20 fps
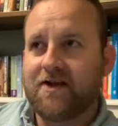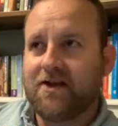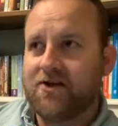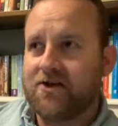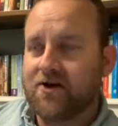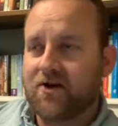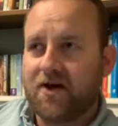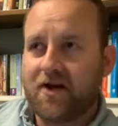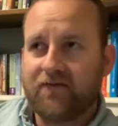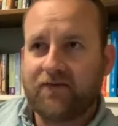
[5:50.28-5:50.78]

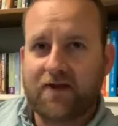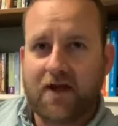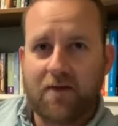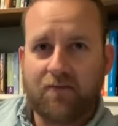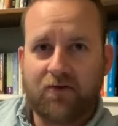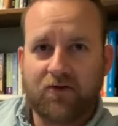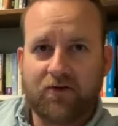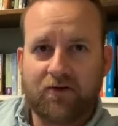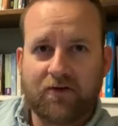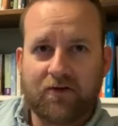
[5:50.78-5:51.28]
don't have time
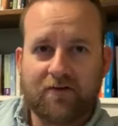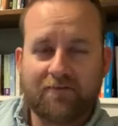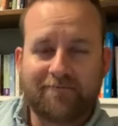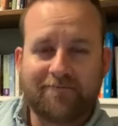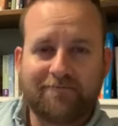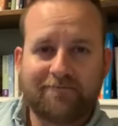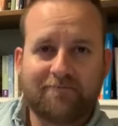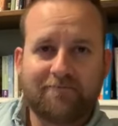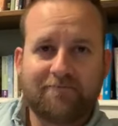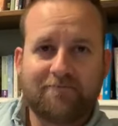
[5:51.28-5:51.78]
to learn
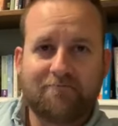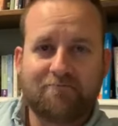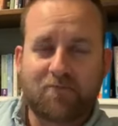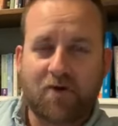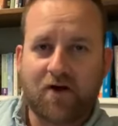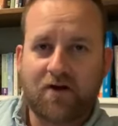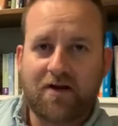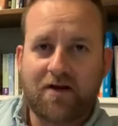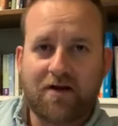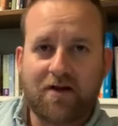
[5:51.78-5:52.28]

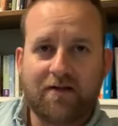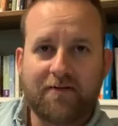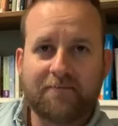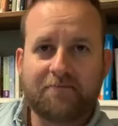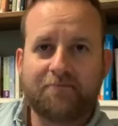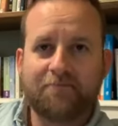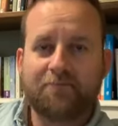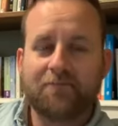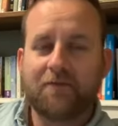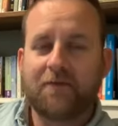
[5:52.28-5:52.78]
marketing
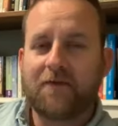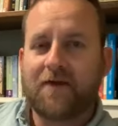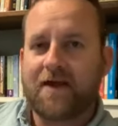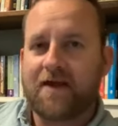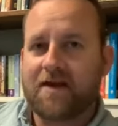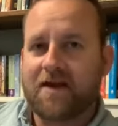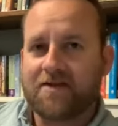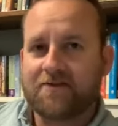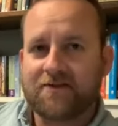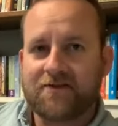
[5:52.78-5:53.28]

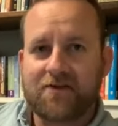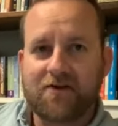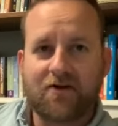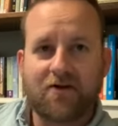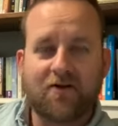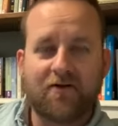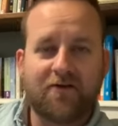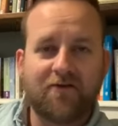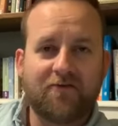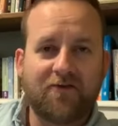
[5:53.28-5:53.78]
and
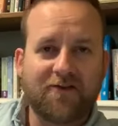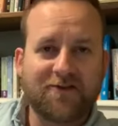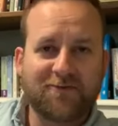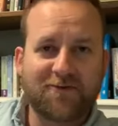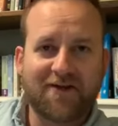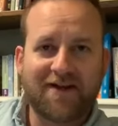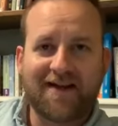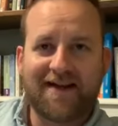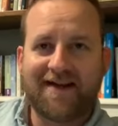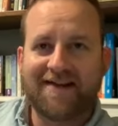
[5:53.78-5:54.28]
SEO and
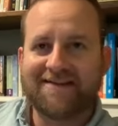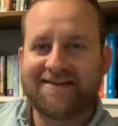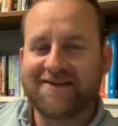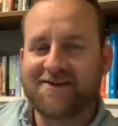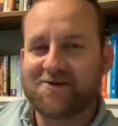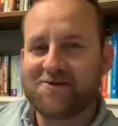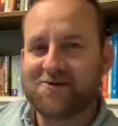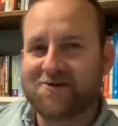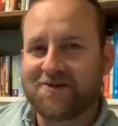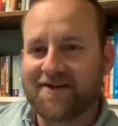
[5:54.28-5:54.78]
Facebook ads and
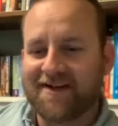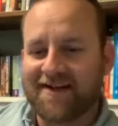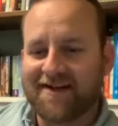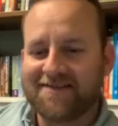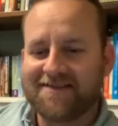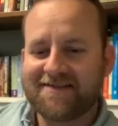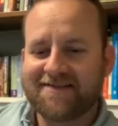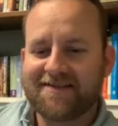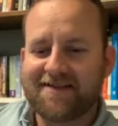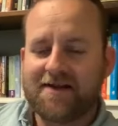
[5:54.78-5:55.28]
Google
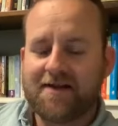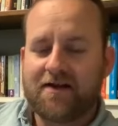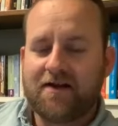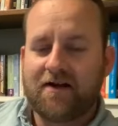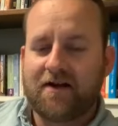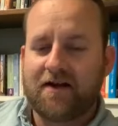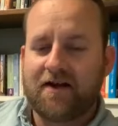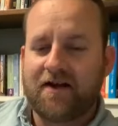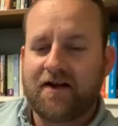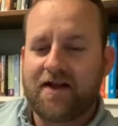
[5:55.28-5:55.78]
ads,
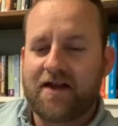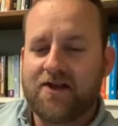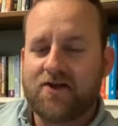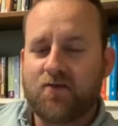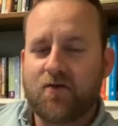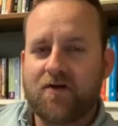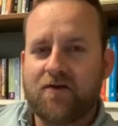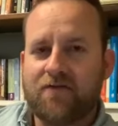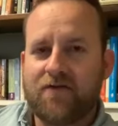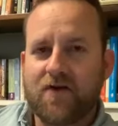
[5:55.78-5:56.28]
and you
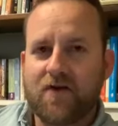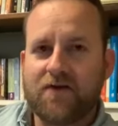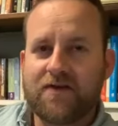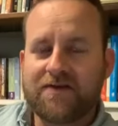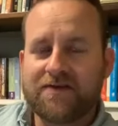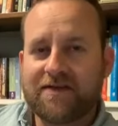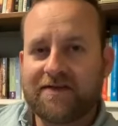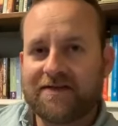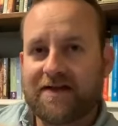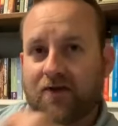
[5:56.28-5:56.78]
want to figure these
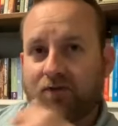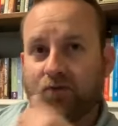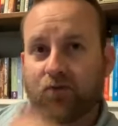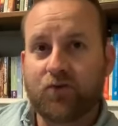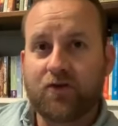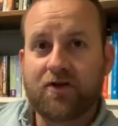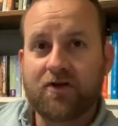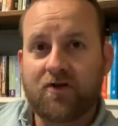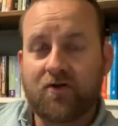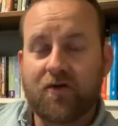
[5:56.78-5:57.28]
things out
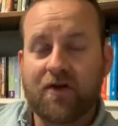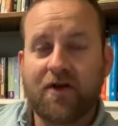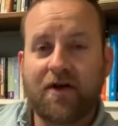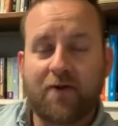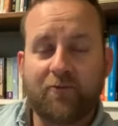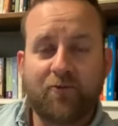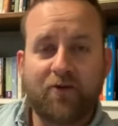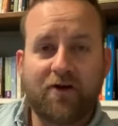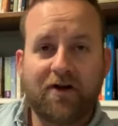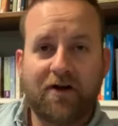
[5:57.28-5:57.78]
really quick,
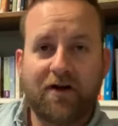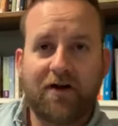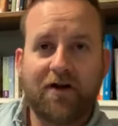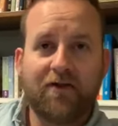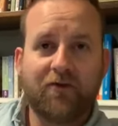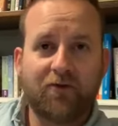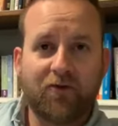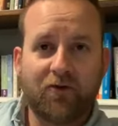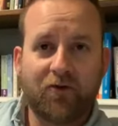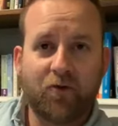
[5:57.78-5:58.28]
I'm putting
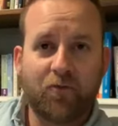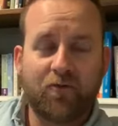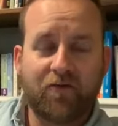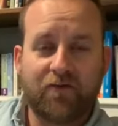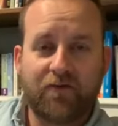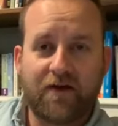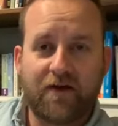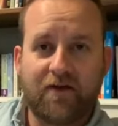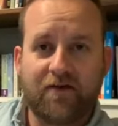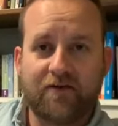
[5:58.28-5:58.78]
together a group of
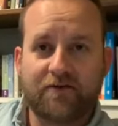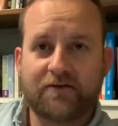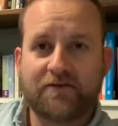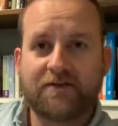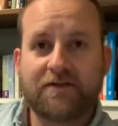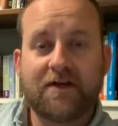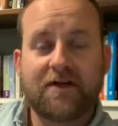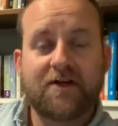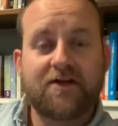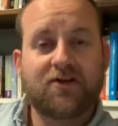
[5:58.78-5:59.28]
founders
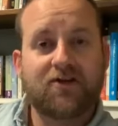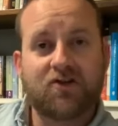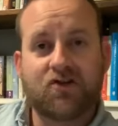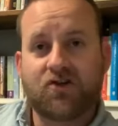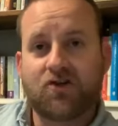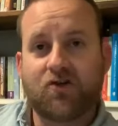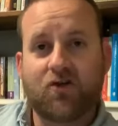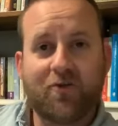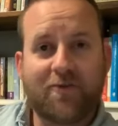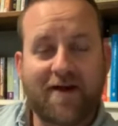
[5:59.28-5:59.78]
to
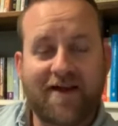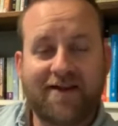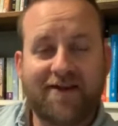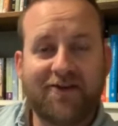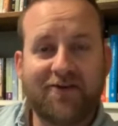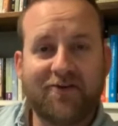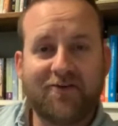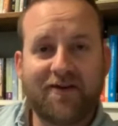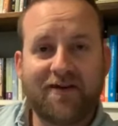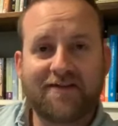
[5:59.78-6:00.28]
show them how to
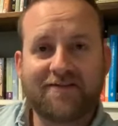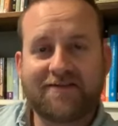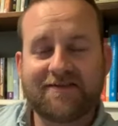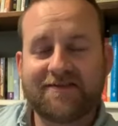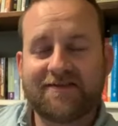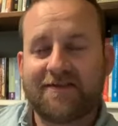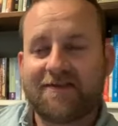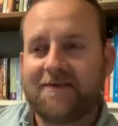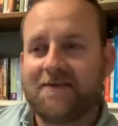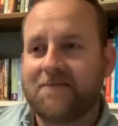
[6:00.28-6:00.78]
do this.
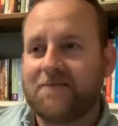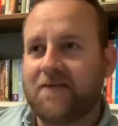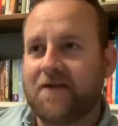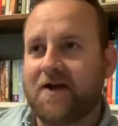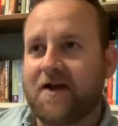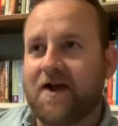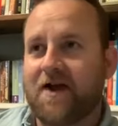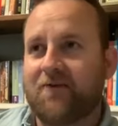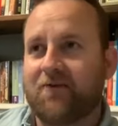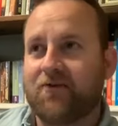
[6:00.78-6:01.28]

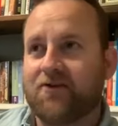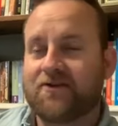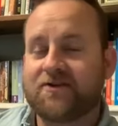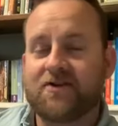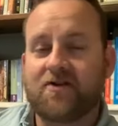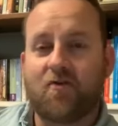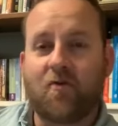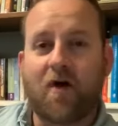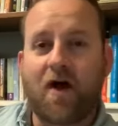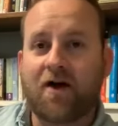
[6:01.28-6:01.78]
And we're just
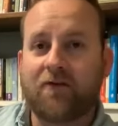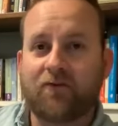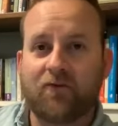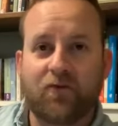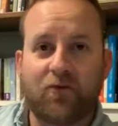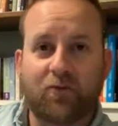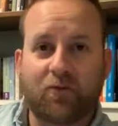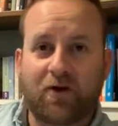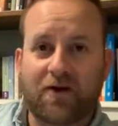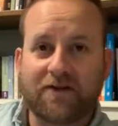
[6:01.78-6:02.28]
going to walk through
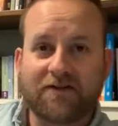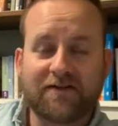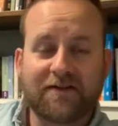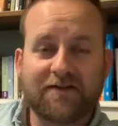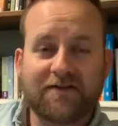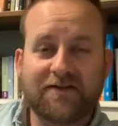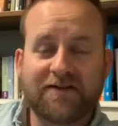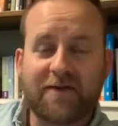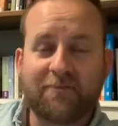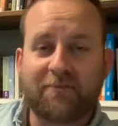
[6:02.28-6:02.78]
the process
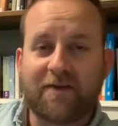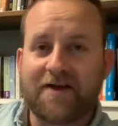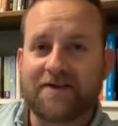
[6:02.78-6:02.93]
step by